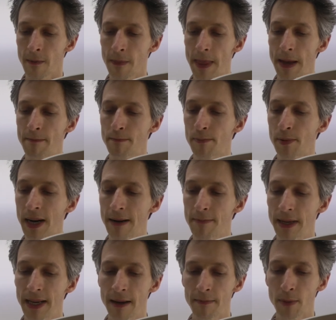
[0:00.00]
Then Brad
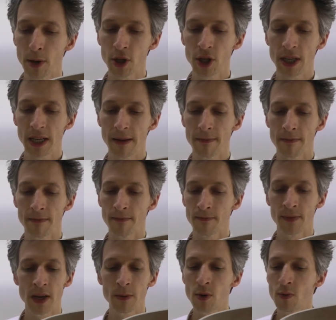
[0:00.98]
began pushing him.
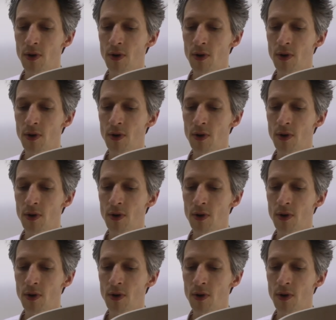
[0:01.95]
No more